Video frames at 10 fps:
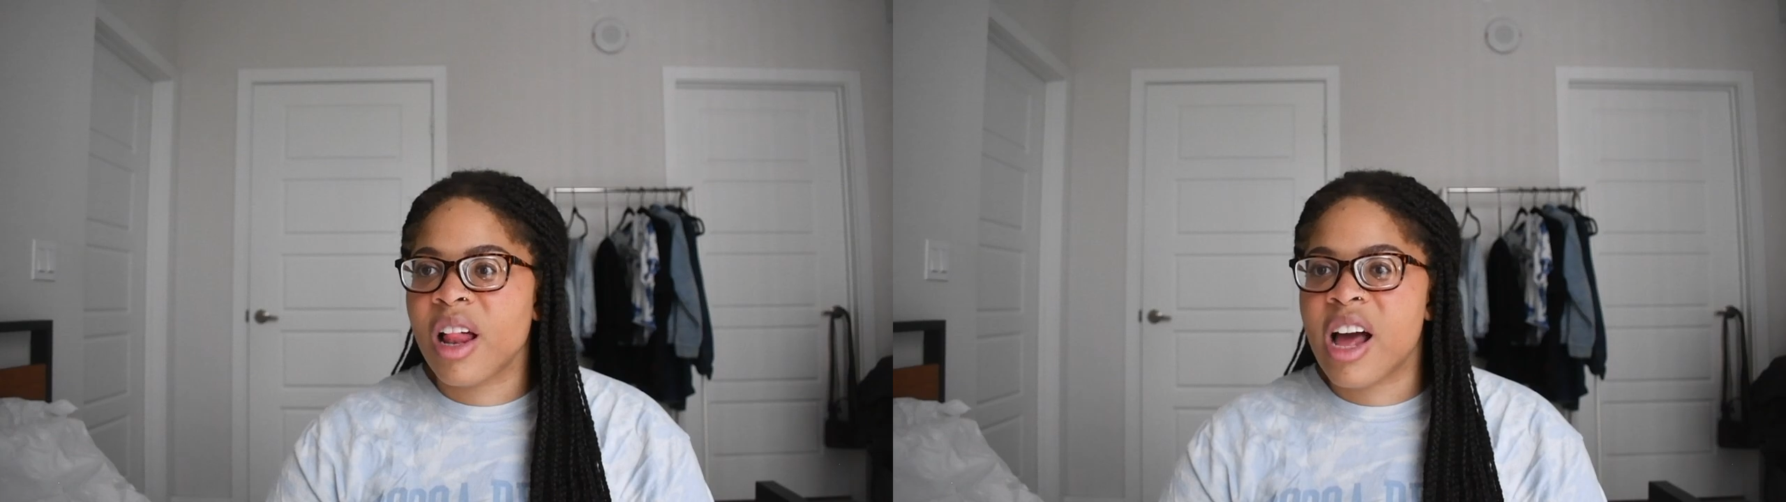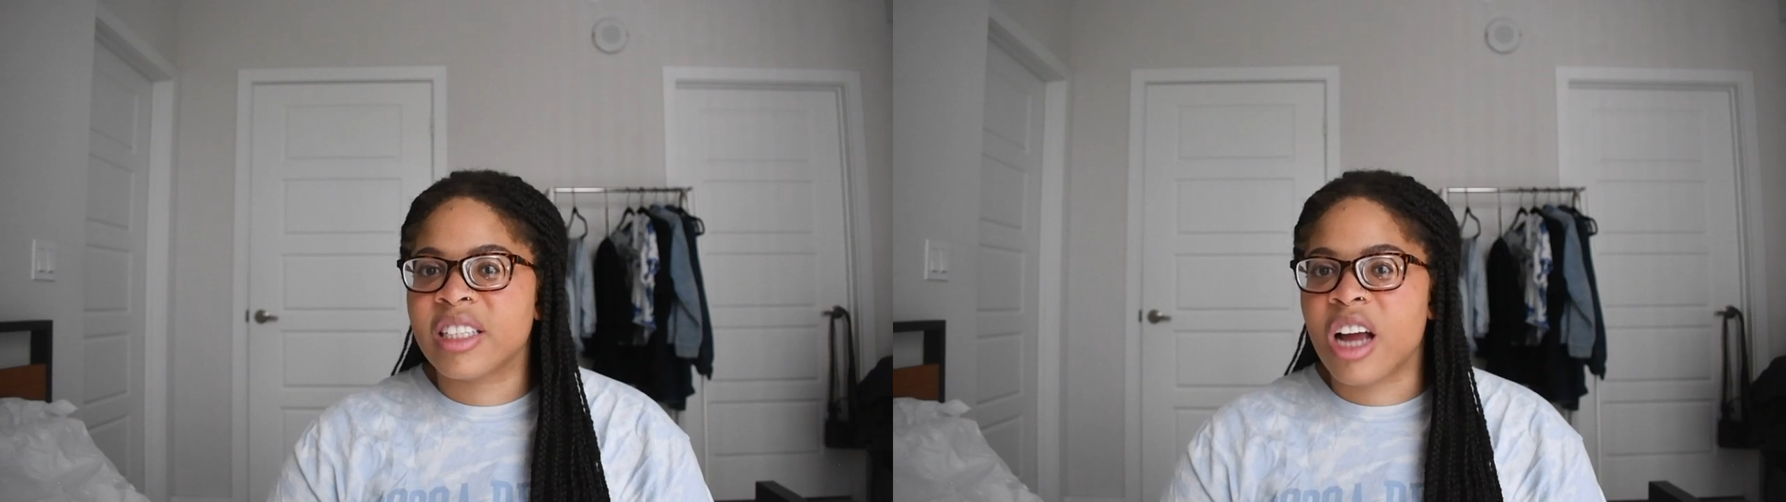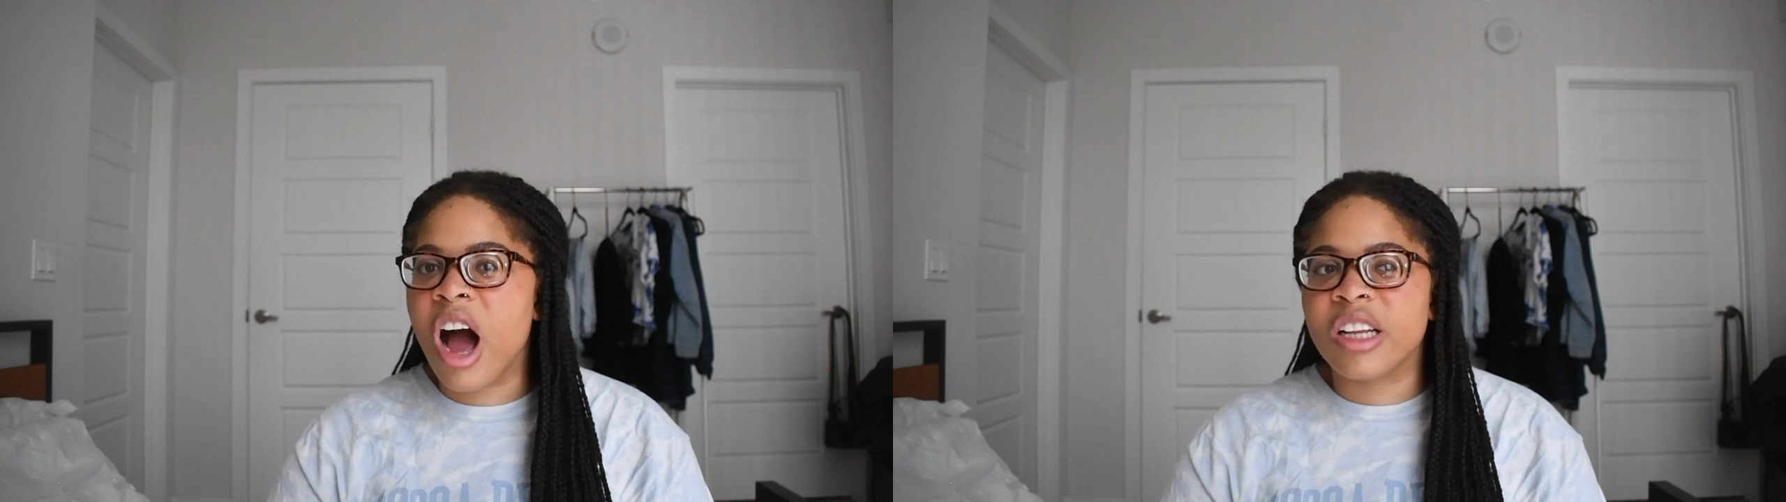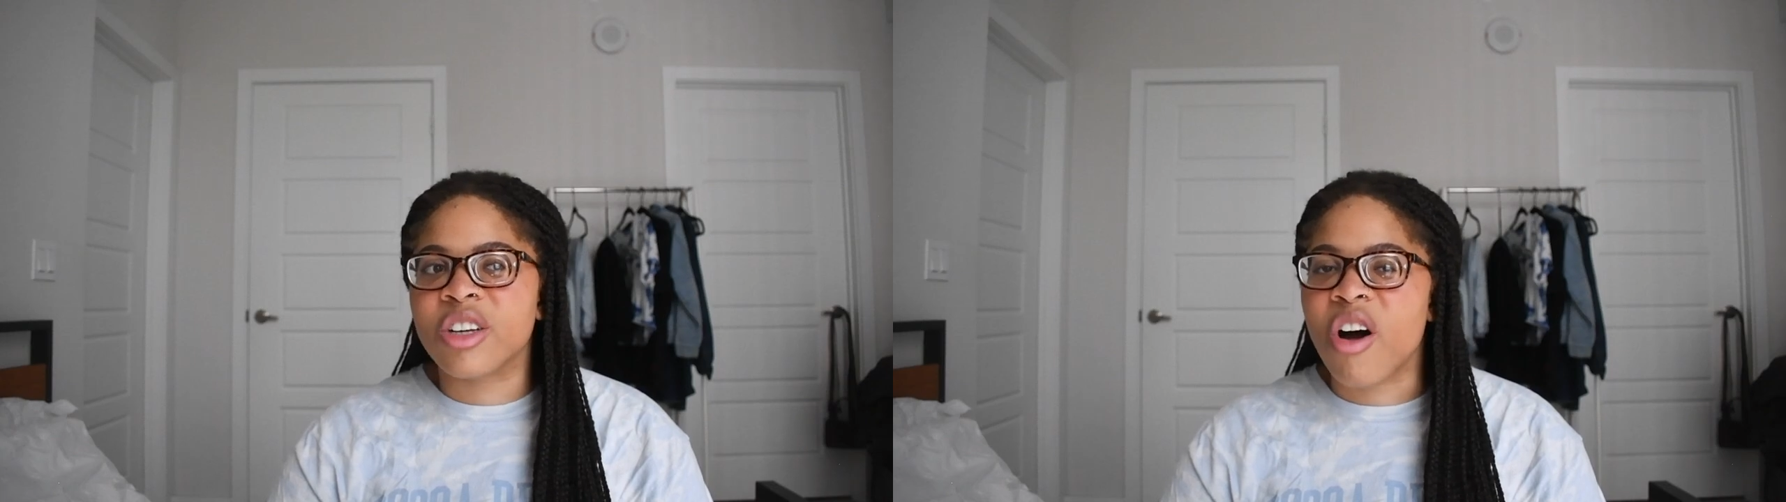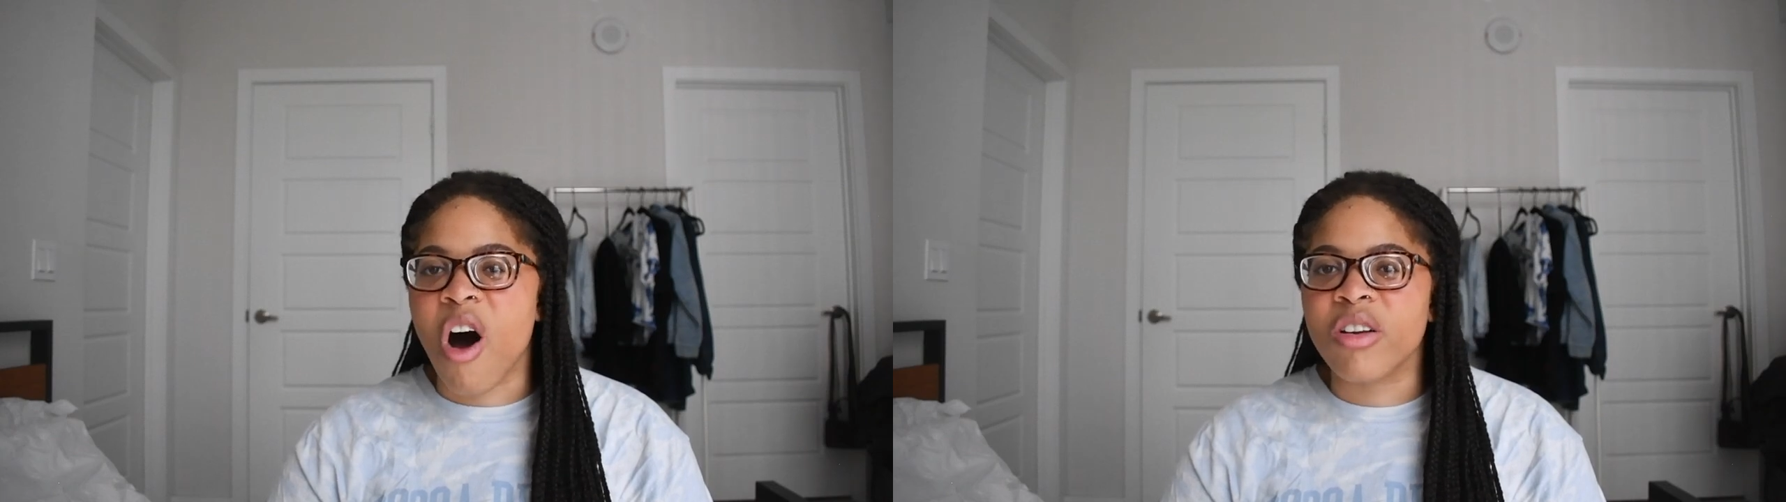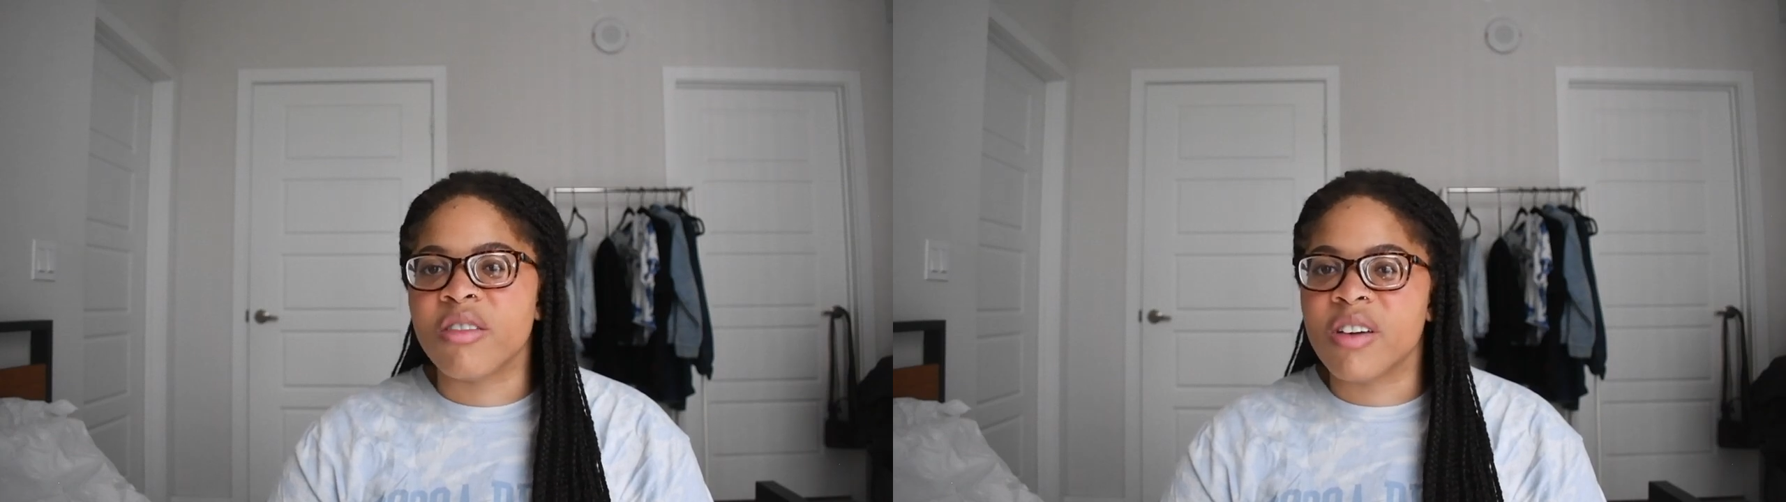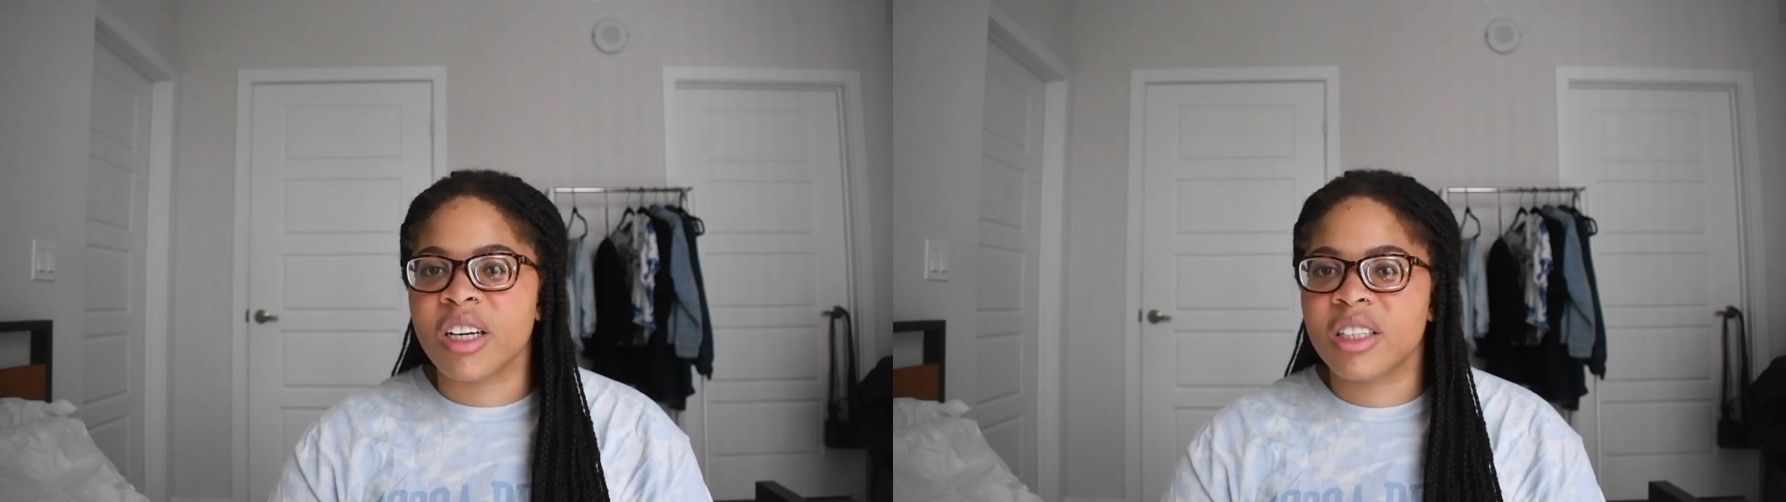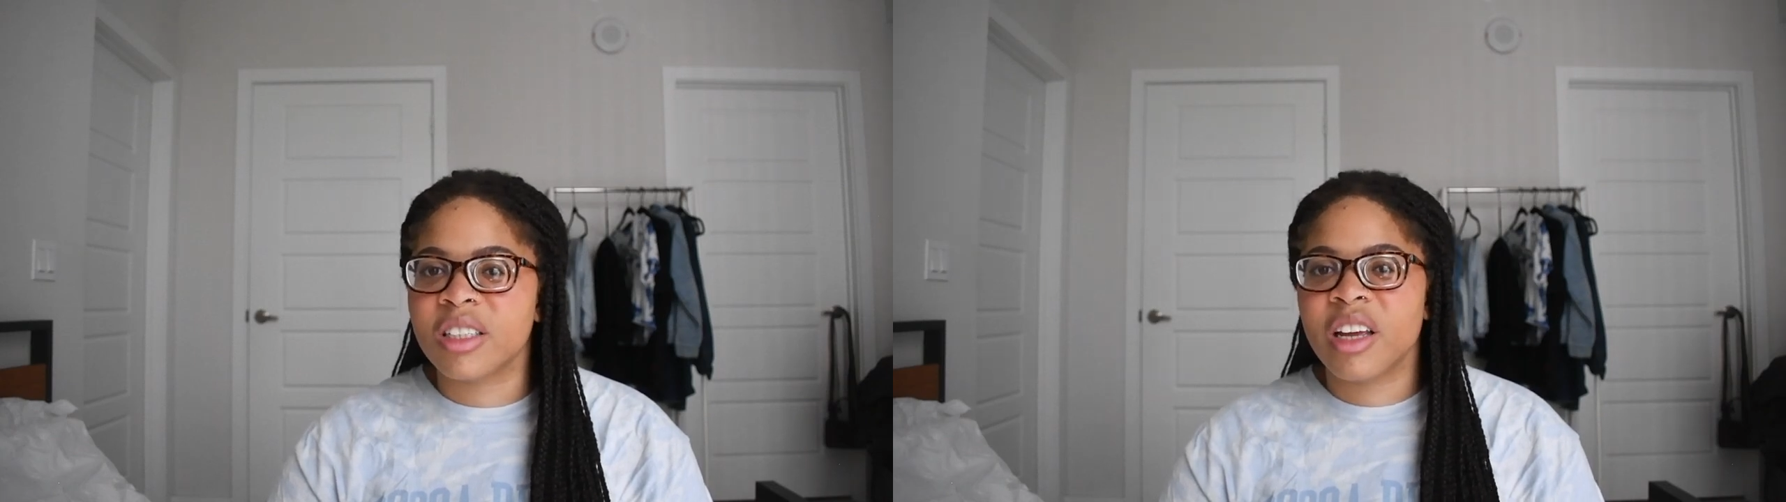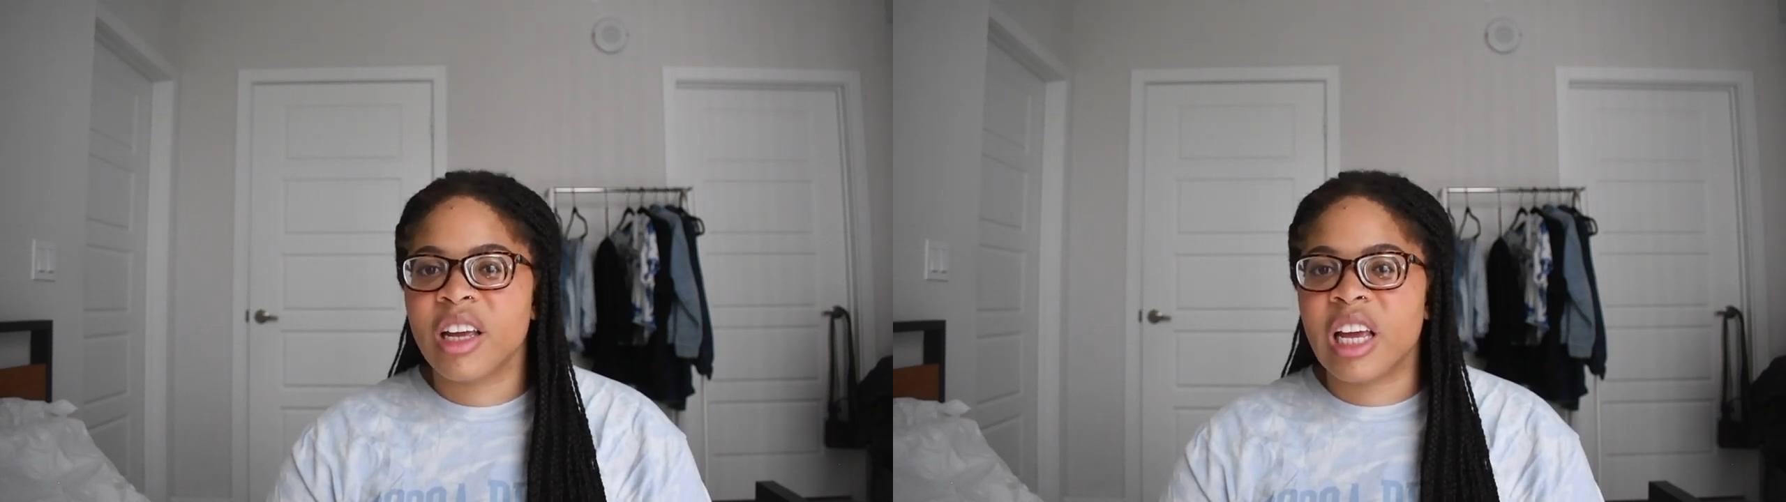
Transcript: has gotten to all of us.